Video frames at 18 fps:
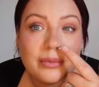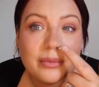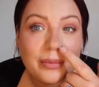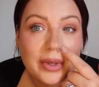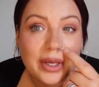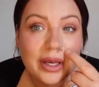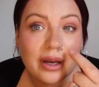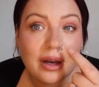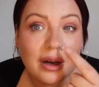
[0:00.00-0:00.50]

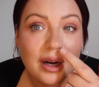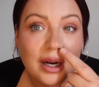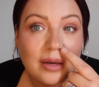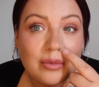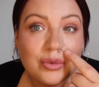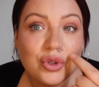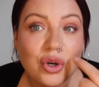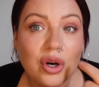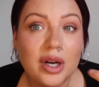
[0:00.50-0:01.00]
yeah, I
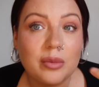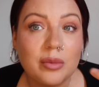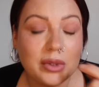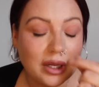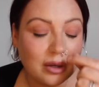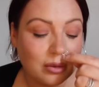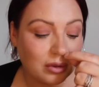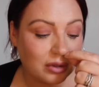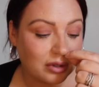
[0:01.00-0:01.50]
am trying with
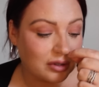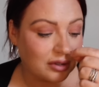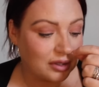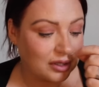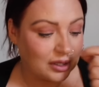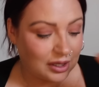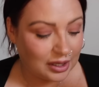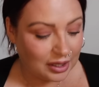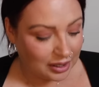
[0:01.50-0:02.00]
that one.
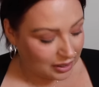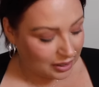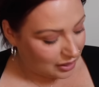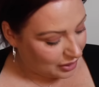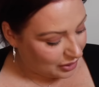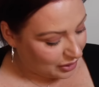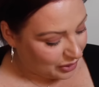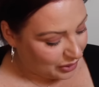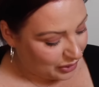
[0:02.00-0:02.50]

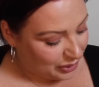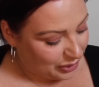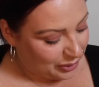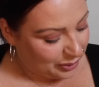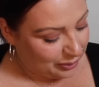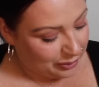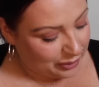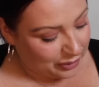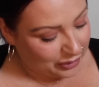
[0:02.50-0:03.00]

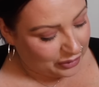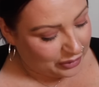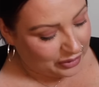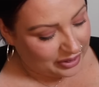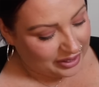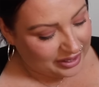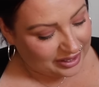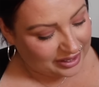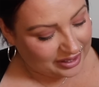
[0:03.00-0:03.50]
But
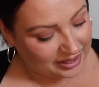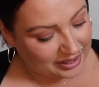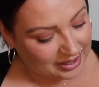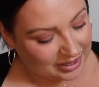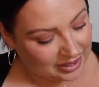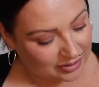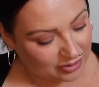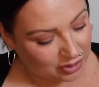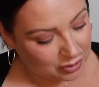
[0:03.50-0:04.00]

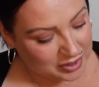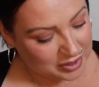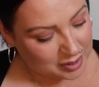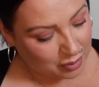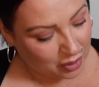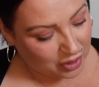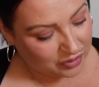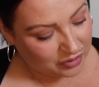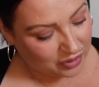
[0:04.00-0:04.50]
I've got my
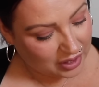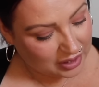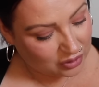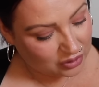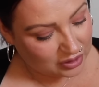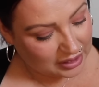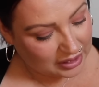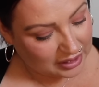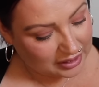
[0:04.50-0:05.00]
Spotify
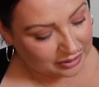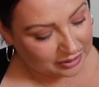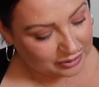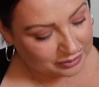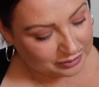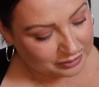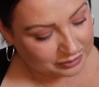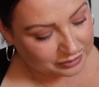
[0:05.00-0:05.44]
on now.